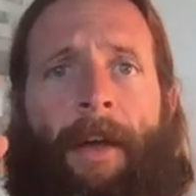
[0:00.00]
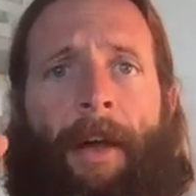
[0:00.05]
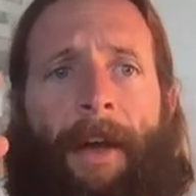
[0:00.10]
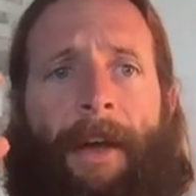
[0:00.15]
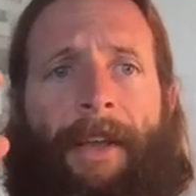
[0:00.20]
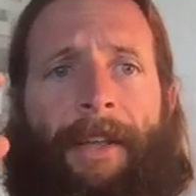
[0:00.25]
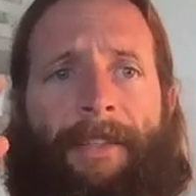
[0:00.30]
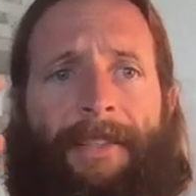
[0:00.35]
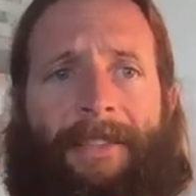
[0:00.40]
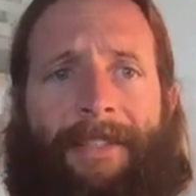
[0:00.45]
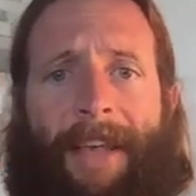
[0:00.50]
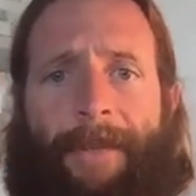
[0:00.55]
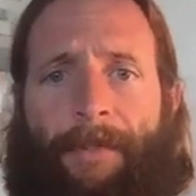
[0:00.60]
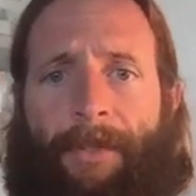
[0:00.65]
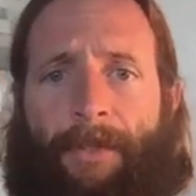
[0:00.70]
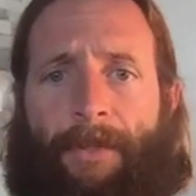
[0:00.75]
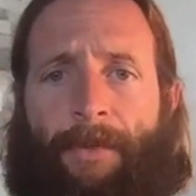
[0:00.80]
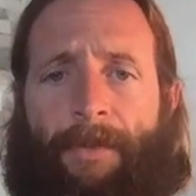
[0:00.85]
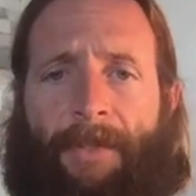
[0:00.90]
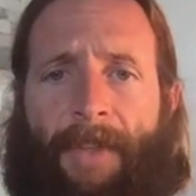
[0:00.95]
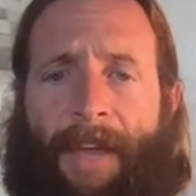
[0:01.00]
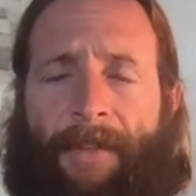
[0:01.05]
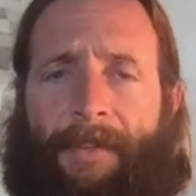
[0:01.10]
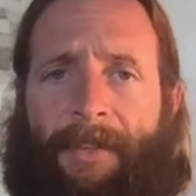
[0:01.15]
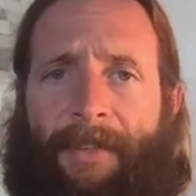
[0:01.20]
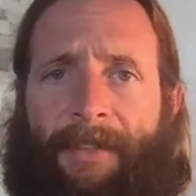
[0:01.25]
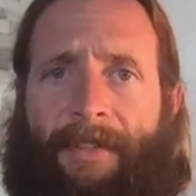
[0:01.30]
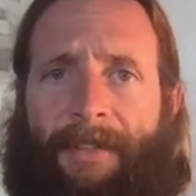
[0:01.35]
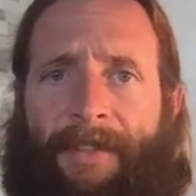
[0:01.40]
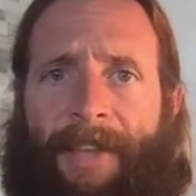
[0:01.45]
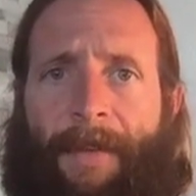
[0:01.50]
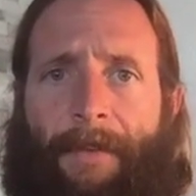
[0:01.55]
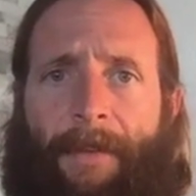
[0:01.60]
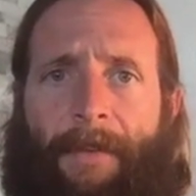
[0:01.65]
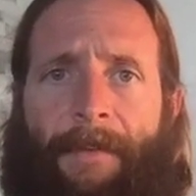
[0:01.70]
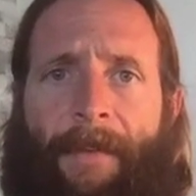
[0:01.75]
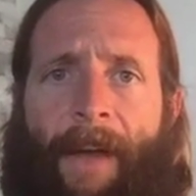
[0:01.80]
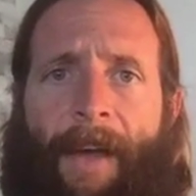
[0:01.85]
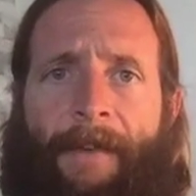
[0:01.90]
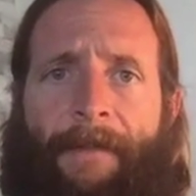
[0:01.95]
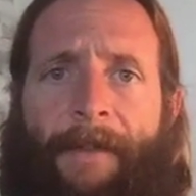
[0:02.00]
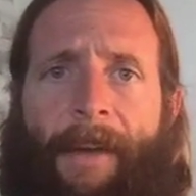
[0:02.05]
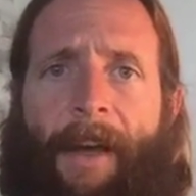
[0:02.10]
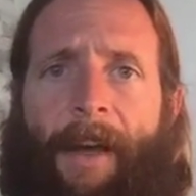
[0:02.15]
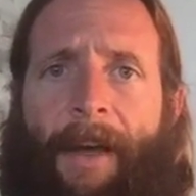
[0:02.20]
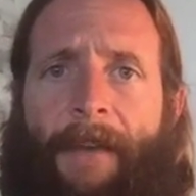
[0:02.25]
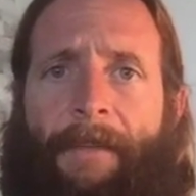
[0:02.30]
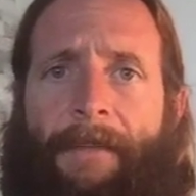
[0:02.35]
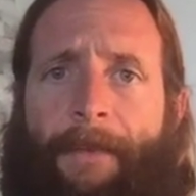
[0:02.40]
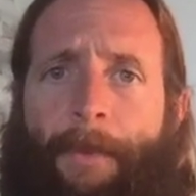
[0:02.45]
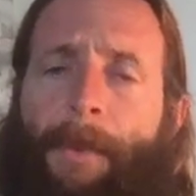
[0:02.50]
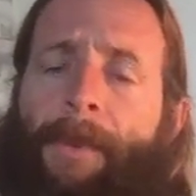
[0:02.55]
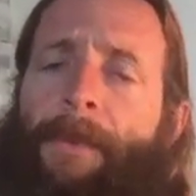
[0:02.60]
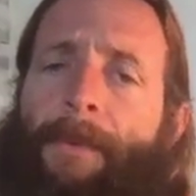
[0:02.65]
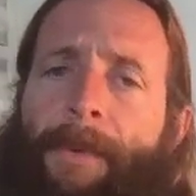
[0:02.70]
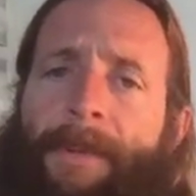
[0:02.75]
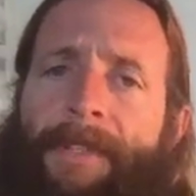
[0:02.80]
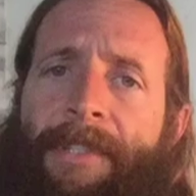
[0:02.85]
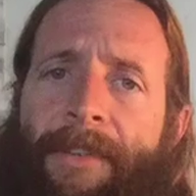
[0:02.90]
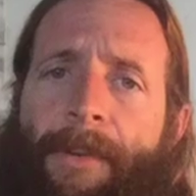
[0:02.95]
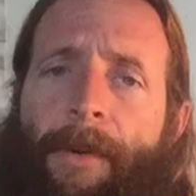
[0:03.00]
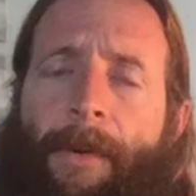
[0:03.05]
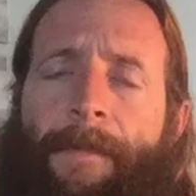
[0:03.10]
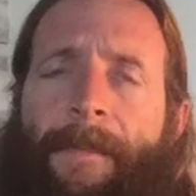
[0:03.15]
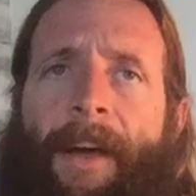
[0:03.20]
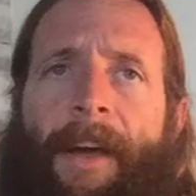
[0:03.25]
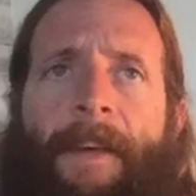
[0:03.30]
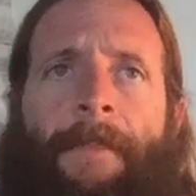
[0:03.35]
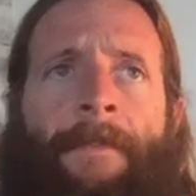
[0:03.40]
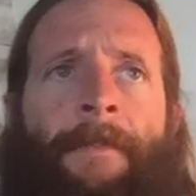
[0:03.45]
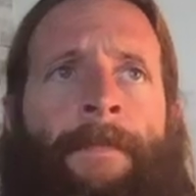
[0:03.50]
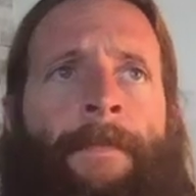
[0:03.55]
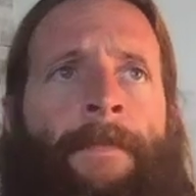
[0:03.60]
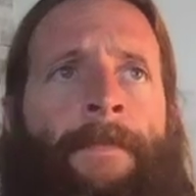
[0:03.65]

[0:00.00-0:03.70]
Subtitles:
It's 727-755-3305.